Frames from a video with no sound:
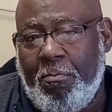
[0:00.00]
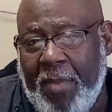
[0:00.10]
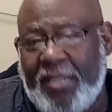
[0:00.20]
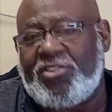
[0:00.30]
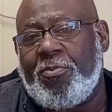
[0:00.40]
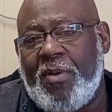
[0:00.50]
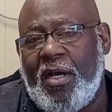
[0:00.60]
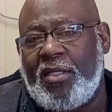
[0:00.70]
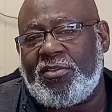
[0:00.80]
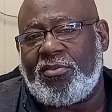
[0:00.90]
based
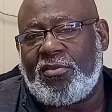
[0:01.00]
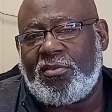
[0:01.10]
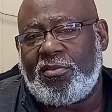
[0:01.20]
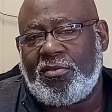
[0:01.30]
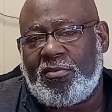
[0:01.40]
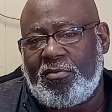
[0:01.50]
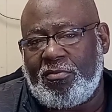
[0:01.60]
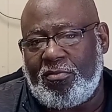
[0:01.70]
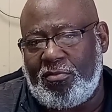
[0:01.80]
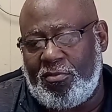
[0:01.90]
upon
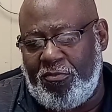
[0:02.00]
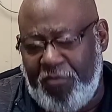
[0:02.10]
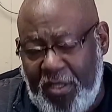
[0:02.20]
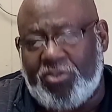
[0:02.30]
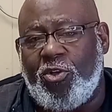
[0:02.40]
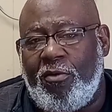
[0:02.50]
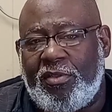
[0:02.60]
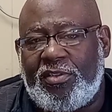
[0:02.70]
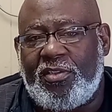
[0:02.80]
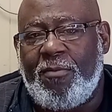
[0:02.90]
field
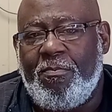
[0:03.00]
service.